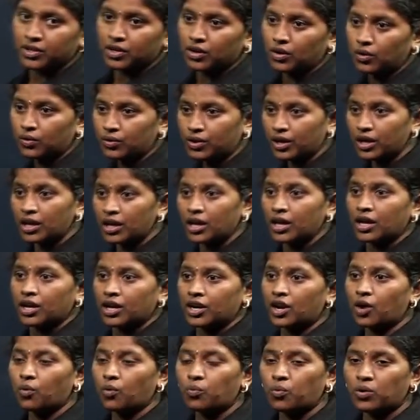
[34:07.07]
Okay,
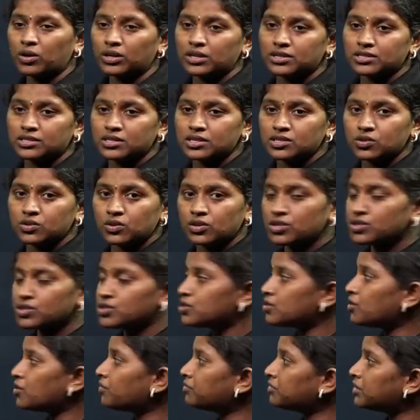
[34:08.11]
now what is the
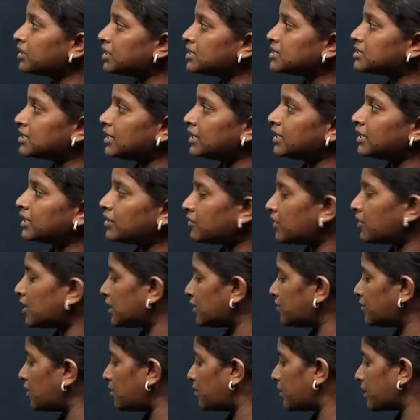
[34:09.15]
solution of these inequality
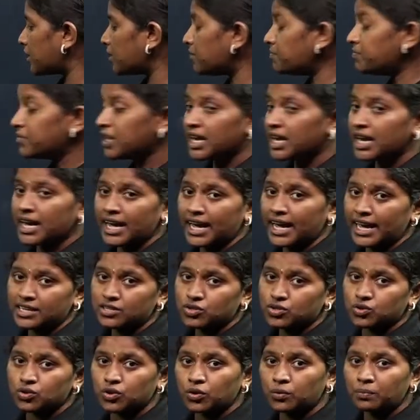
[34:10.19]
will become? X
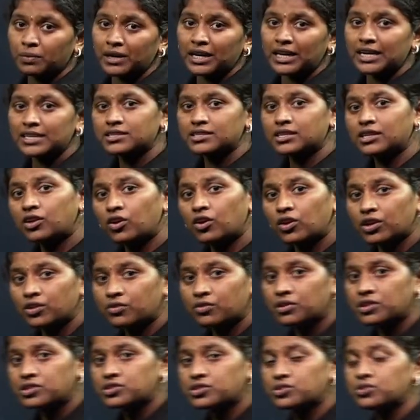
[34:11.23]
should be less than or
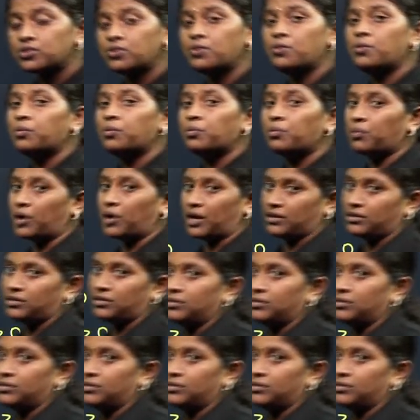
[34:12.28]
equals to 1.